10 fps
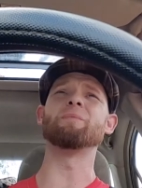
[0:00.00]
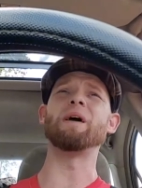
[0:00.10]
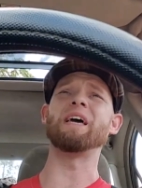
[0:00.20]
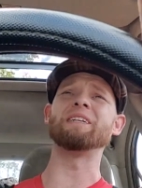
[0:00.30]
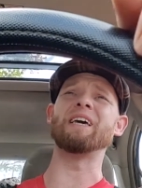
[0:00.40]
of the
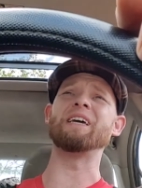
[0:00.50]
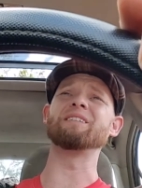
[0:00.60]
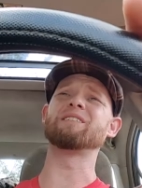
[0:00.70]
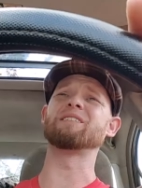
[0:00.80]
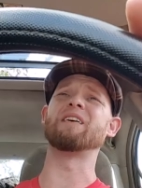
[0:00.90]

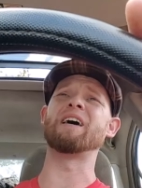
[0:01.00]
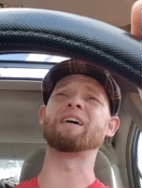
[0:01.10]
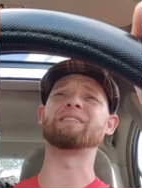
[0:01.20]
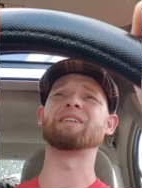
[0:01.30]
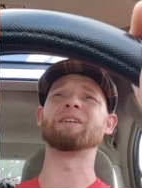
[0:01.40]
mandates
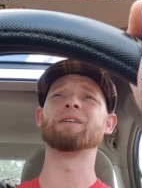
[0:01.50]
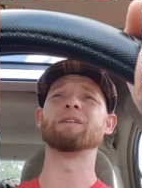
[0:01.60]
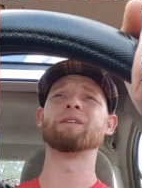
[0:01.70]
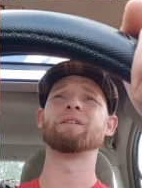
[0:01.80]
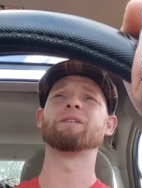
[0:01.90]
that
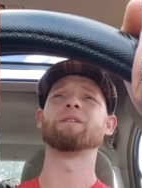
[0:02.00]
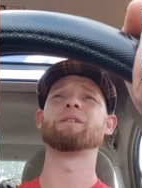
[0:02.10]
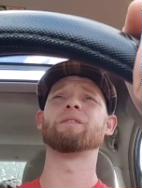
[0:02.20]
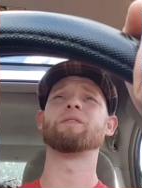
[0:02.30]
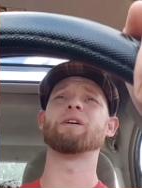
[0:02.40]

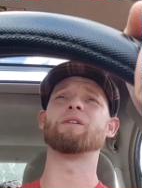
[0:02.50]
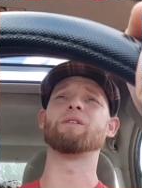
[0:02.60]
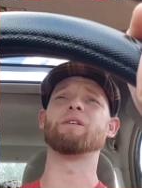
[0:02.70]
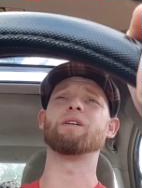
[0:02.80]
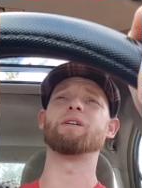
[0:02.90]

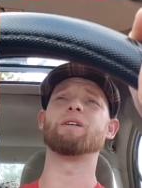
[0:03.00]
they're